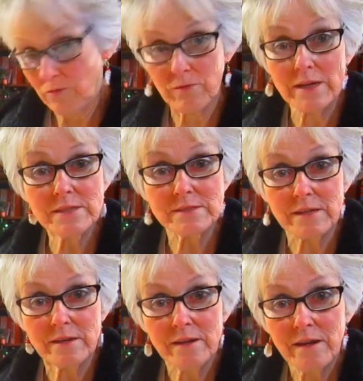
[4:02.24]

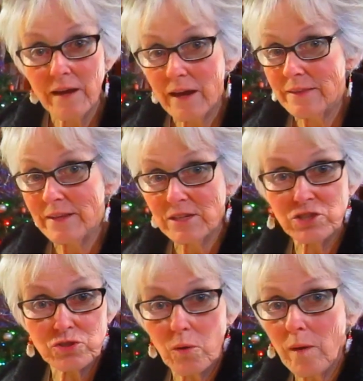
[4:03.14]
crazy, and they
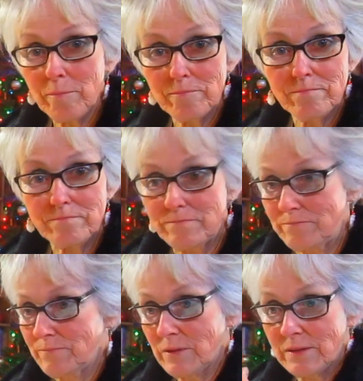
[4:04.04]
show up
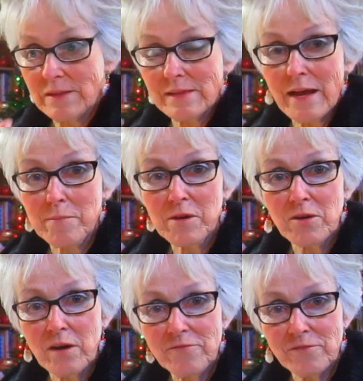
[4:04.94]
climbing
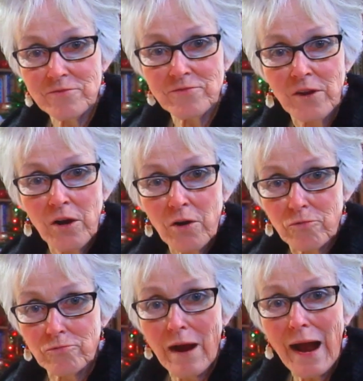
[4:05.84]
off of
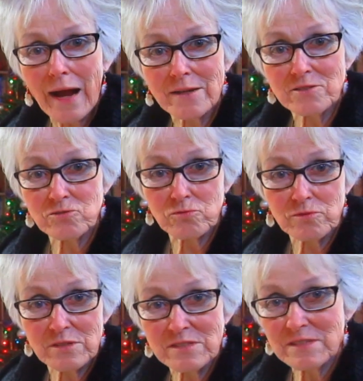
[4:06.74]
rocks
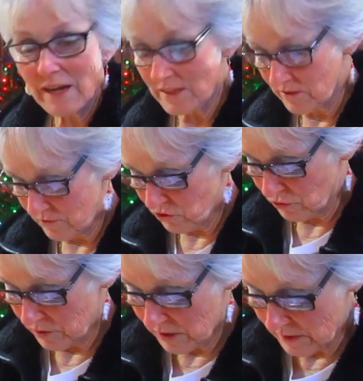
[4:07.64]
or the sides of
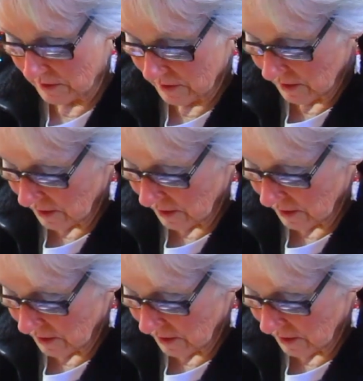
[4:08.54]
trees.